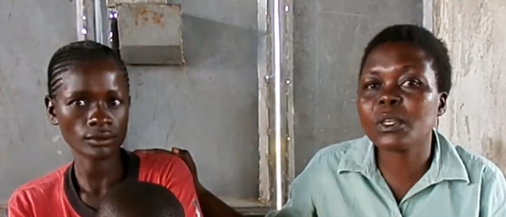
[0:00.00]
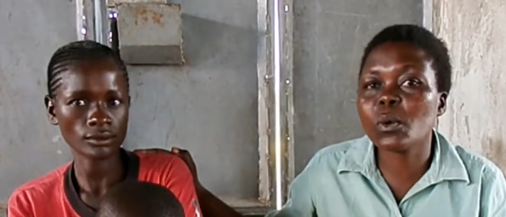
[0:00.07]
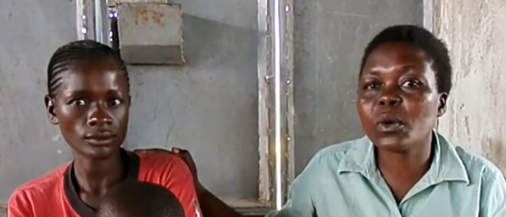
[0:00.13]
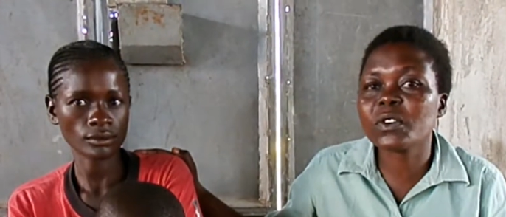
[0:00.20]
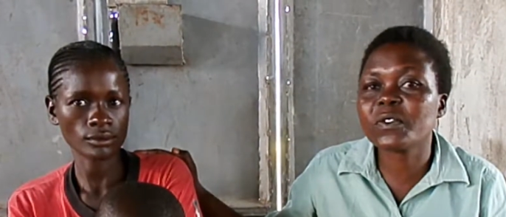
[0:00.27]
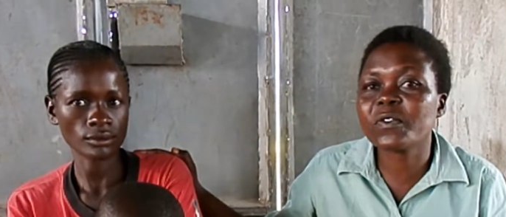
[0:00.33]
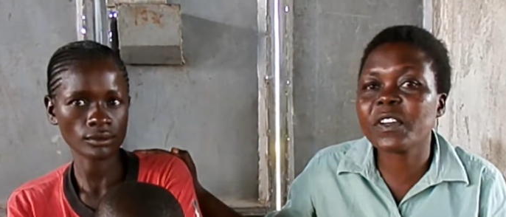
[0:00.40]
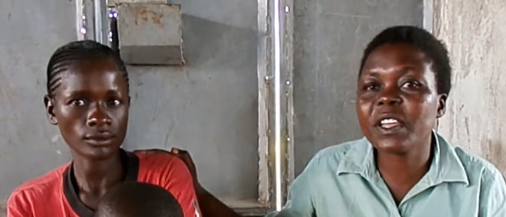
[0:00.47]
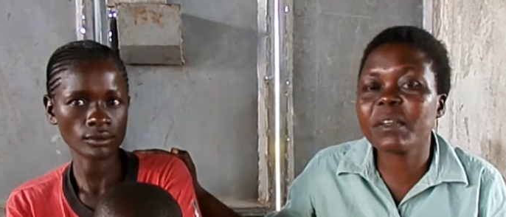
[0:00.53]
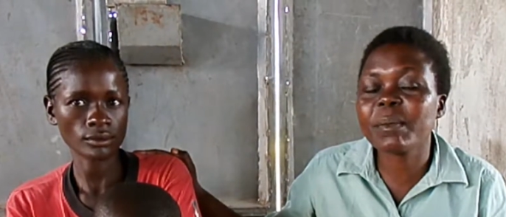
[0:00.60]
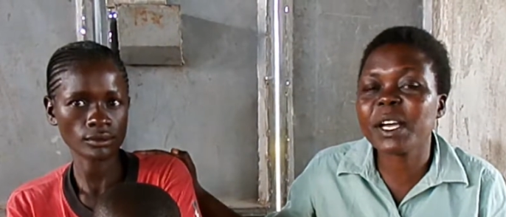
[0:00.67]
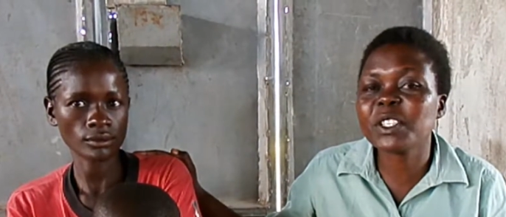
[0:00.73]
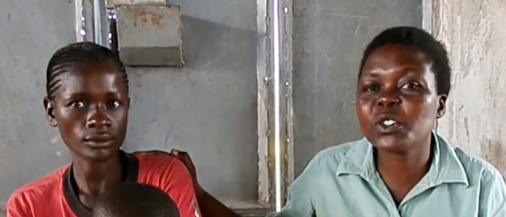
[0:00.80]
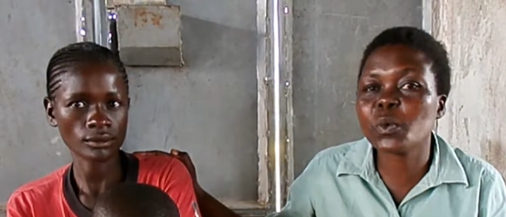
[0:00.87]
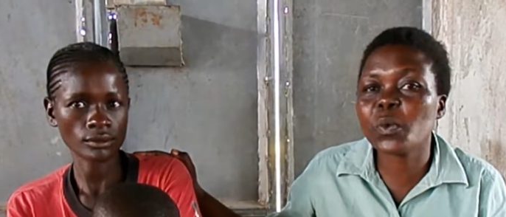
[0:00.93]
Speaker 1: was very
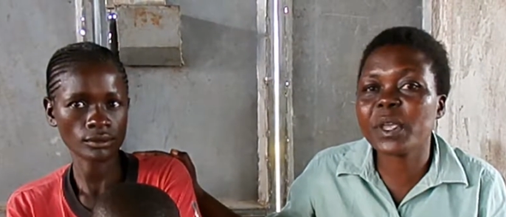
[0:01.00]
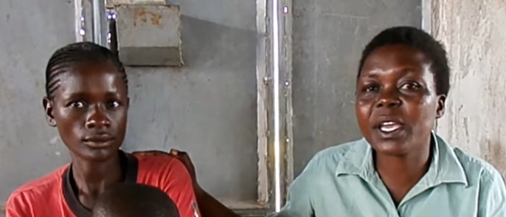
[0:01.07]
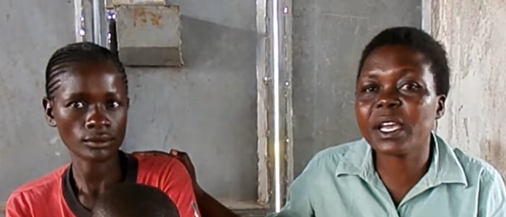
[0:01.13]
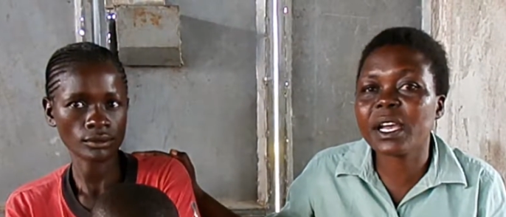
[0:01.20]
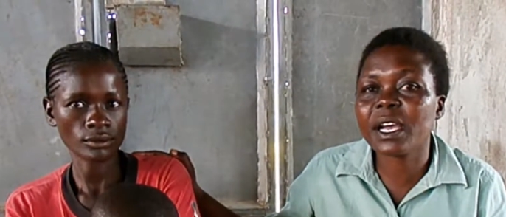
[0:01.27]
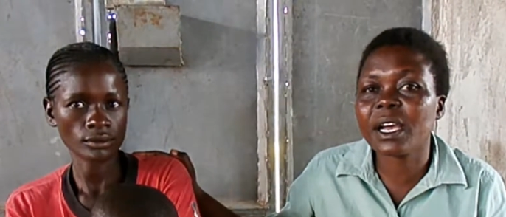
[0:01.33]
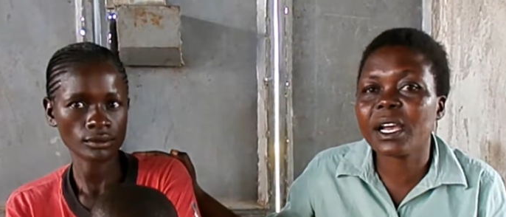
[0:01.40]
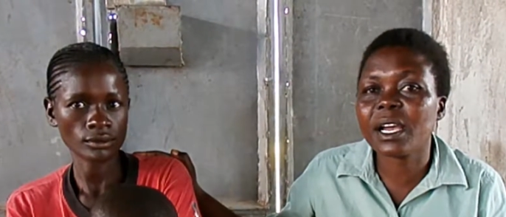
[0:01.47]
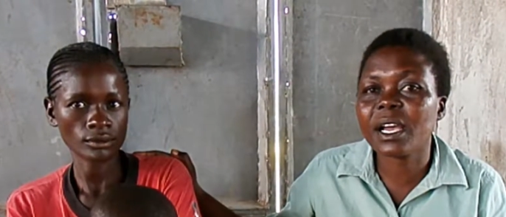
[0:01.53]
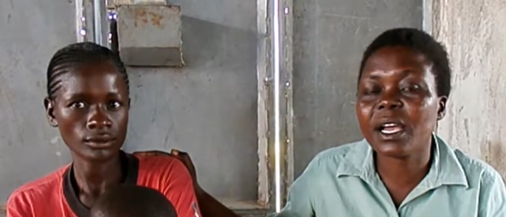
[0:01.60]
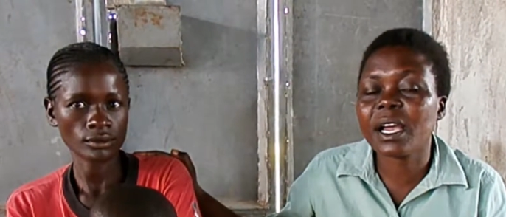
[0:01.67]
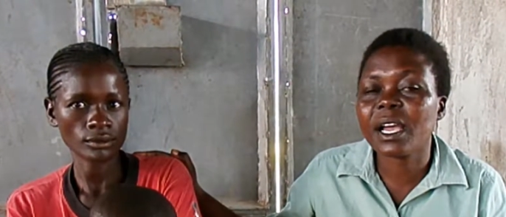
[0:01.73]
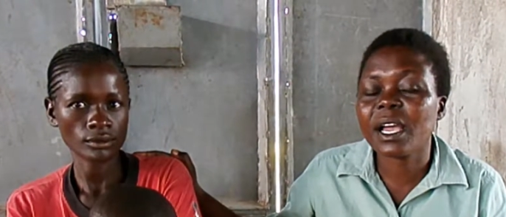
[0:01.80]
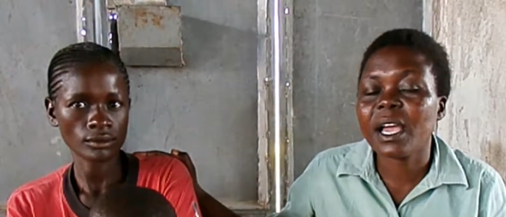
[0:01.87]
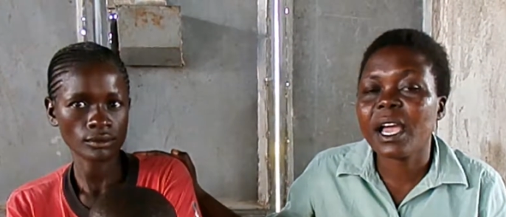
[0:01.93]
much weak.
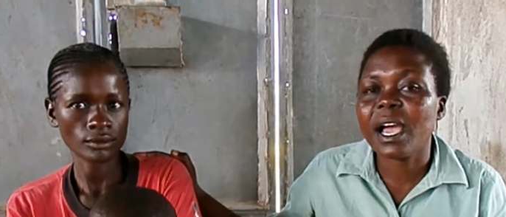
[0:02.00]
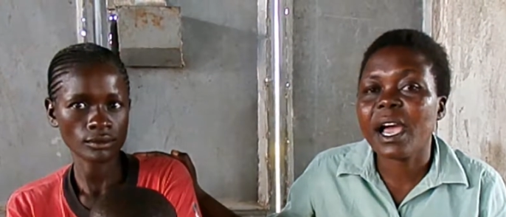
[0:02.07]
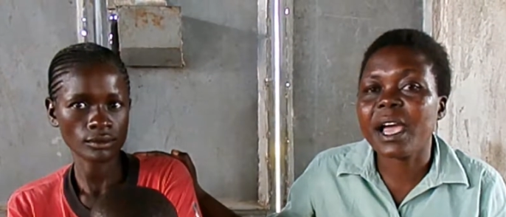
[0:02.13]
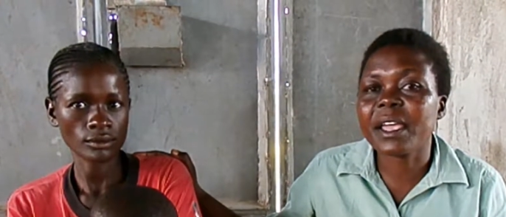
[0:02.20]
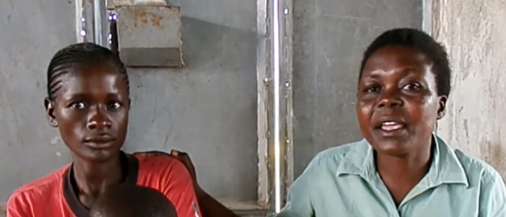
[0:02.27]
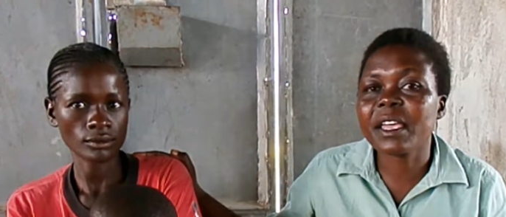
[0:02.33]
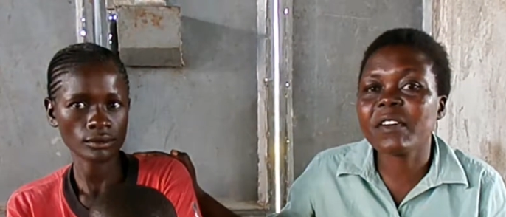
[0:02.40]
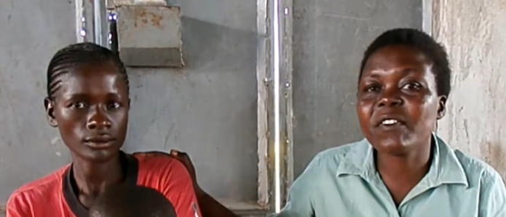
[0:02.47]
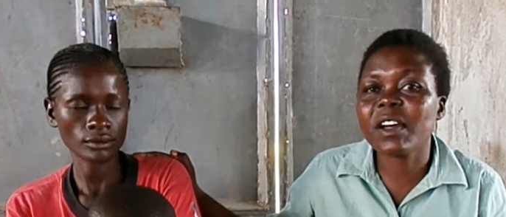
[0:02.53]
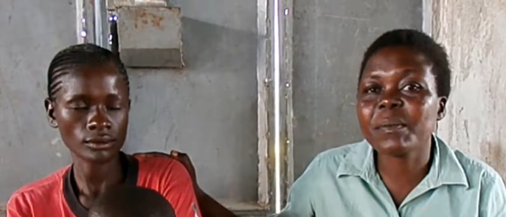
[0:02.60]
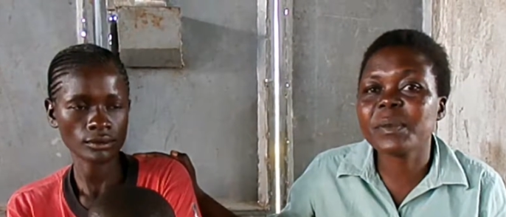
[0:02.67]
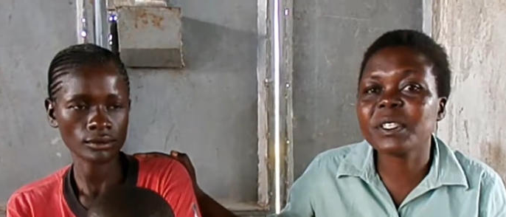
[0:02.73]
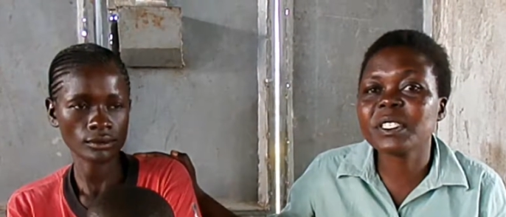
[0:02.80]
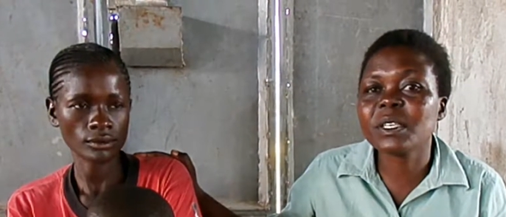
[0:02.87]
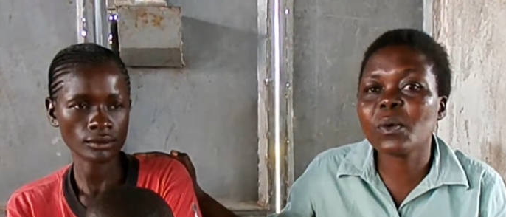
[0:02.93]
I gave her
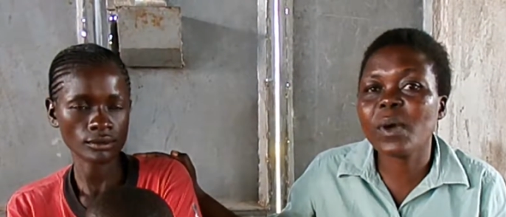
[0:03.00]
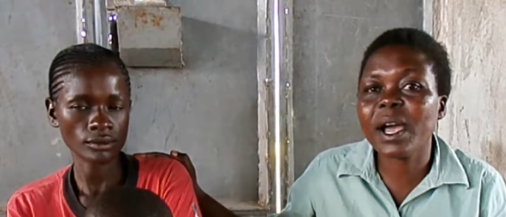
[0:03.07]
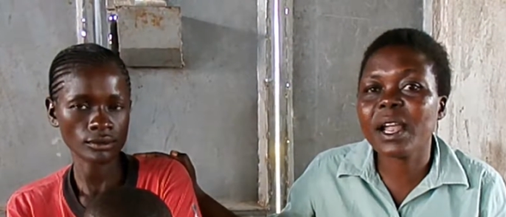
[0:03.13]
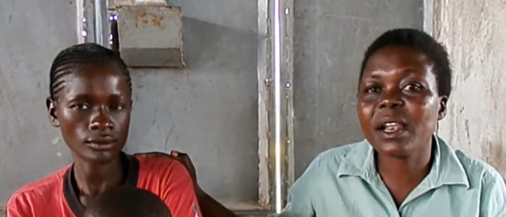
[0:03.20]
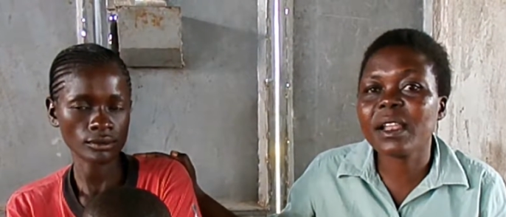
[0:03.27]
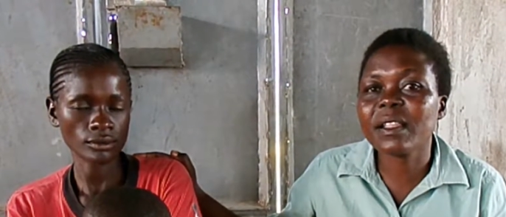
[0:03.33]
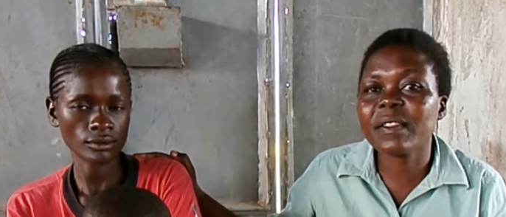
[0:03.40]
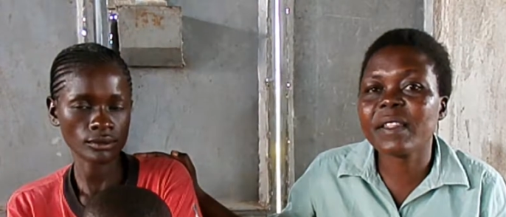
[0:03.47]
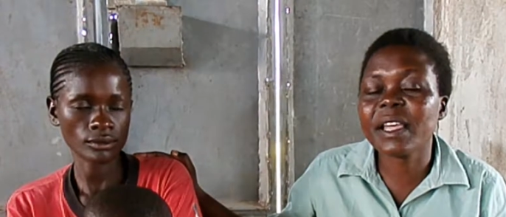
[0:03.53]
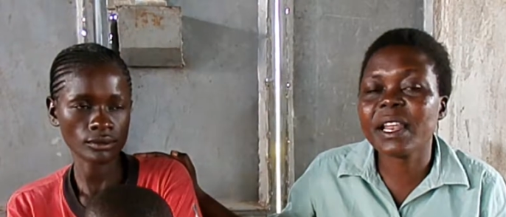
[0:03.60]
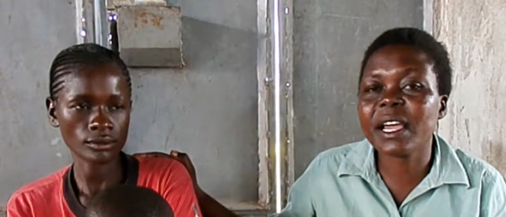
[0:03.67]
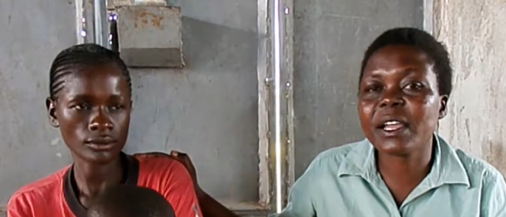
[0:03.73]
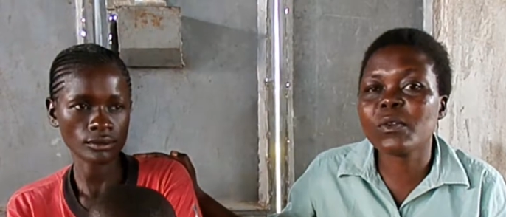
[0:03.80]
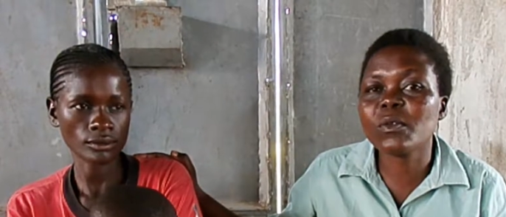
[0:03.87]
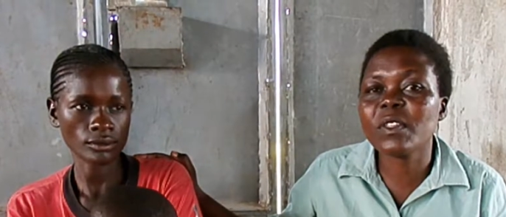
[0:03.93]
PC1, then
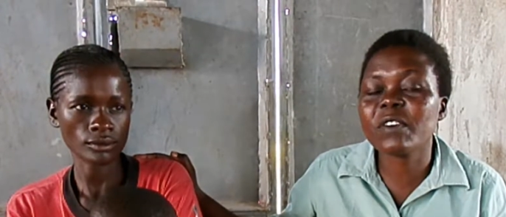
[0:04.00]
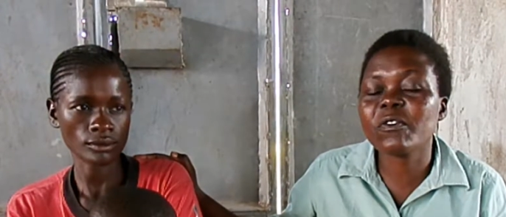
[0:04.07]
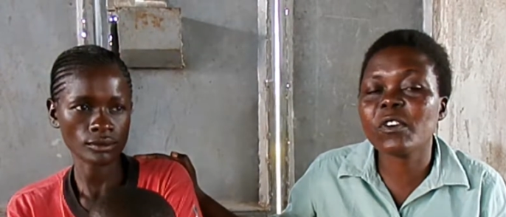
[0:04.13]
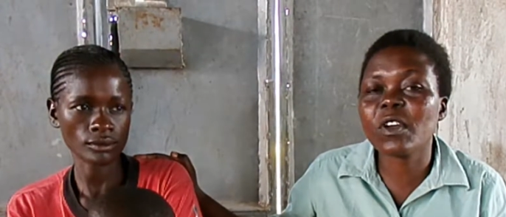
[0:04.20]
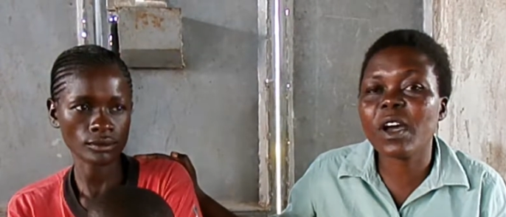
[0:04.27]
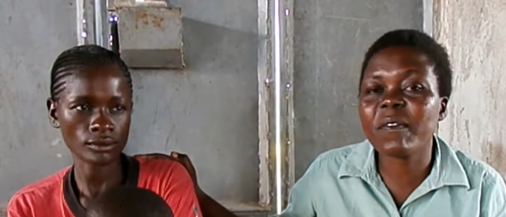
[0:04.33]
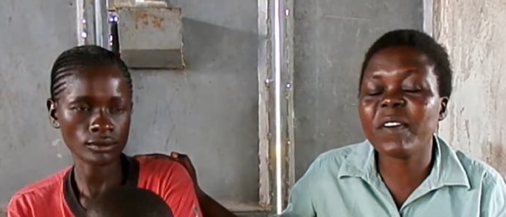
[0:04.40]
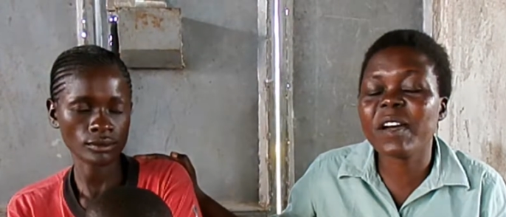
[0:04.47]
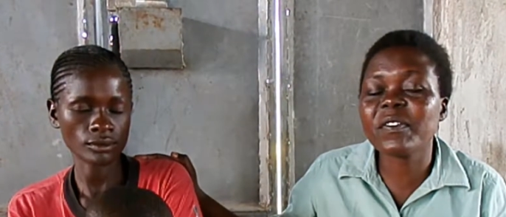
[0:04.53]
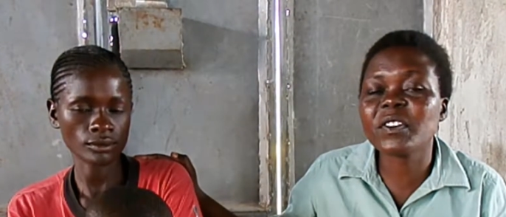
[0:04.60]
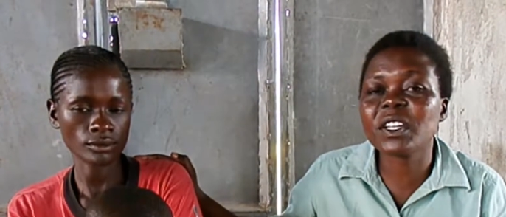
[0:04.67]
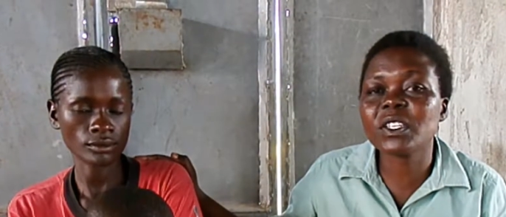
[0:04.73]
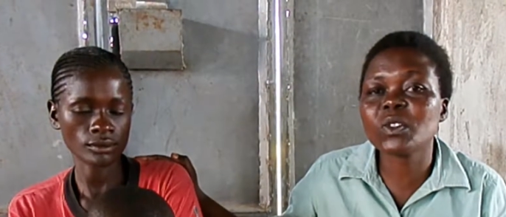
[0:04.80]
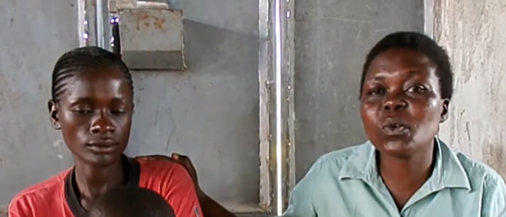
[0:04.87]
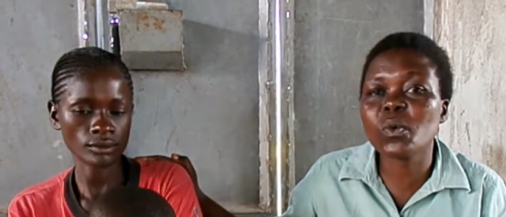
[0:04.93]
I do the follow-up after 2